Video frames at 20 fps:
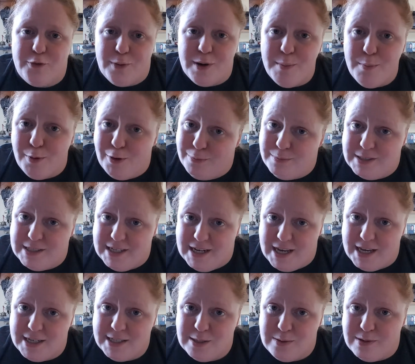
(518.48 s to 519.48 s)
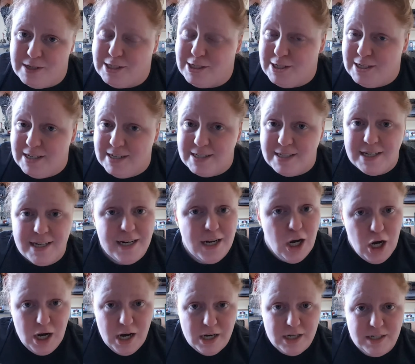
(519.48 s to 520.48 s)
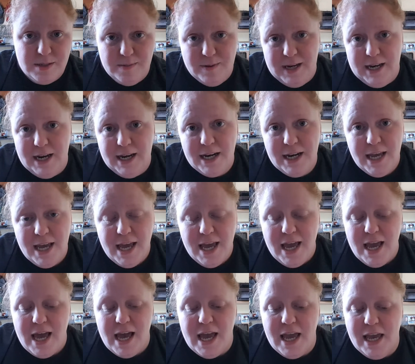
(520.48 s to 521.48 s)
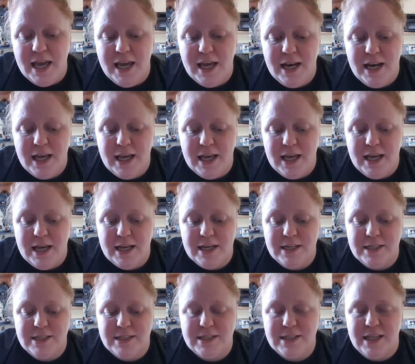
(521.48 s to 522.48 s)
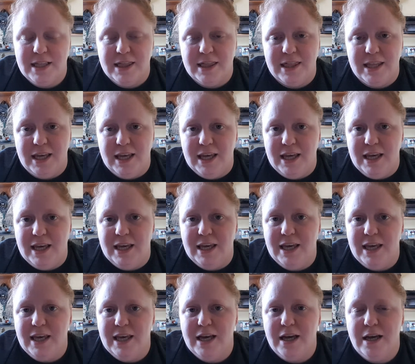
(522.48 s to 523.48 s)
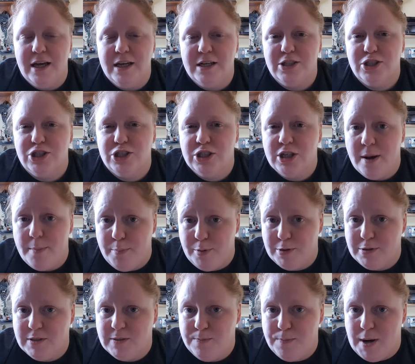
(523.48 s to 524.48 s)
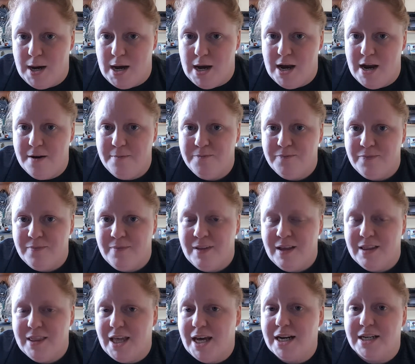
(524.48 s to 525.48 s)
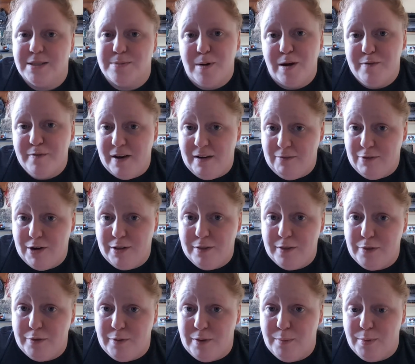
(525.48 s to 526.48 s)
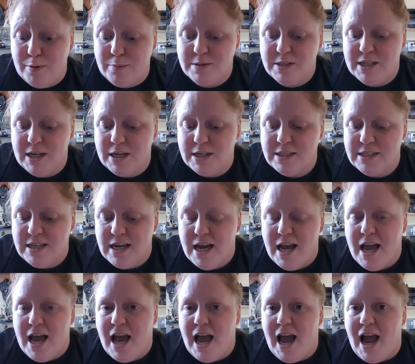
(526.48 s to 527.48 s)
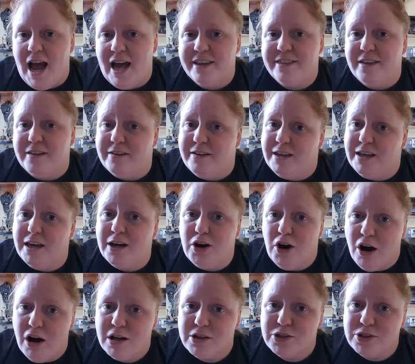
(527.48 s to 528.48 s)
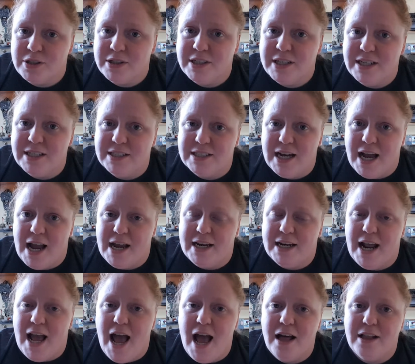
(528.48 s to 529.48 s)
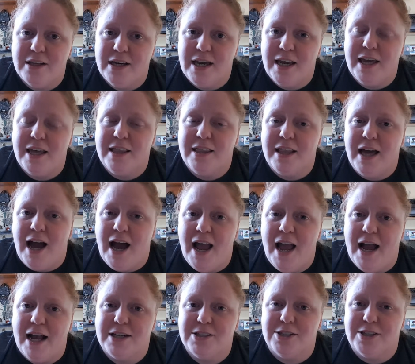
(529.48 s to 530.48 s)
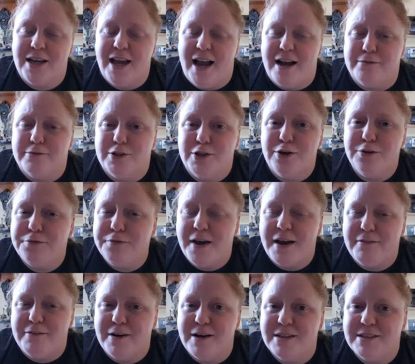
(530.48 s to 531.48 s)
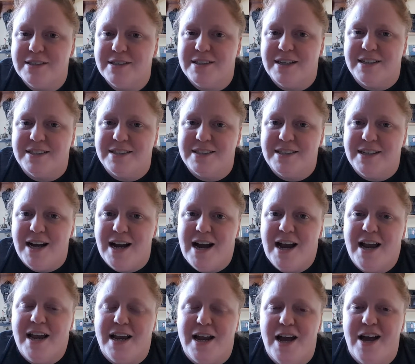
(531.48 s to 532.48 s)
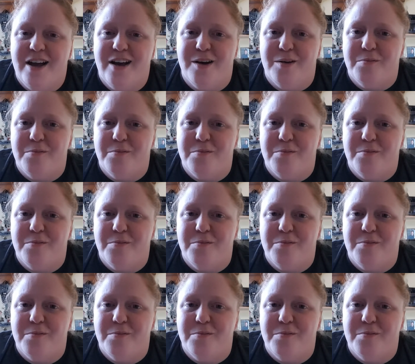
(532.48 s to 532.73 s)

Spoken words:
3 Broomsticks, which is in Hogsmeade, it is the shepherd's pie. That is my favorite at the 3 Broomsticks. At the Leaky Cauldron in Diagon Alley, I actually have 2 favorites. It's a tie.